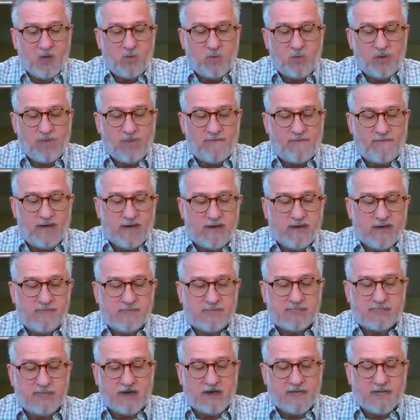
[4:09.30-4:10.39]
When he found
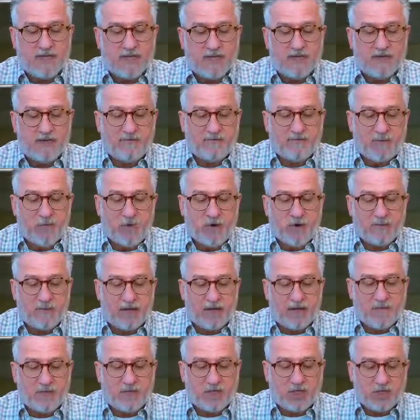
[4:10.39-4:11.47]
himself in the form
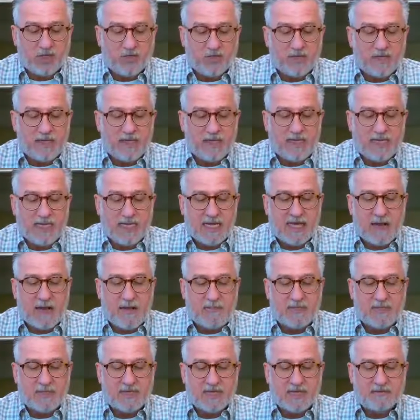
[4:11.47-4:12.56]
of a human, he
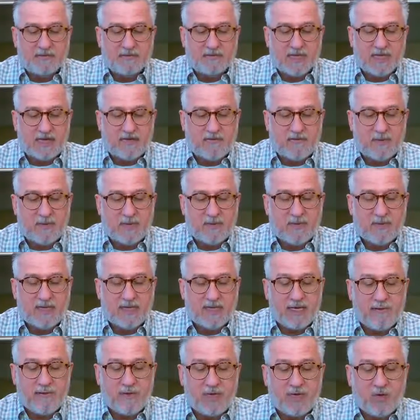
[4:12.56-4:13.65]
humbled himself by
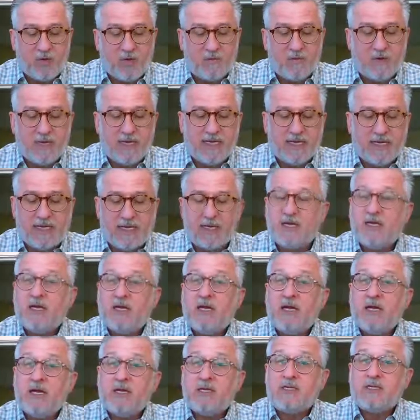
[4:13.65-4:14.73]
becoming obedient
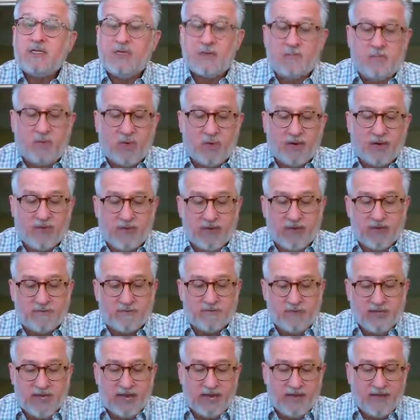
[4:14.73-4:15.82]
to the point
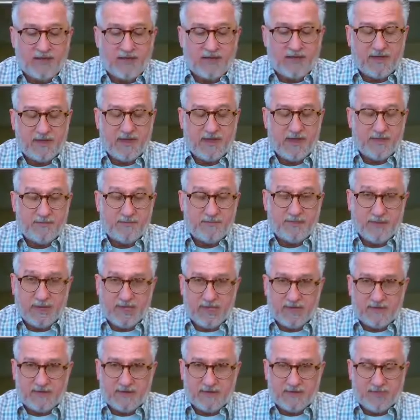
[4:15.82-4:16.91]
of death,
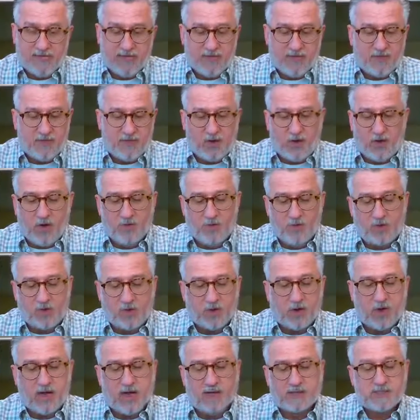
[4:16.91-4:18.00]
even death on the
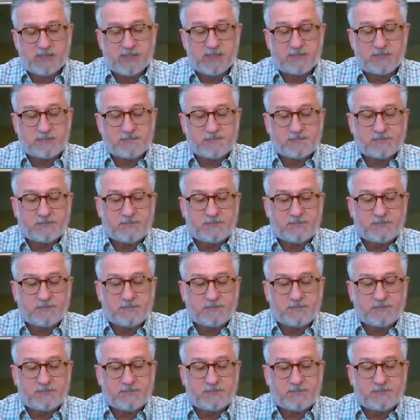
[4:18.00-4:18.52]
cross.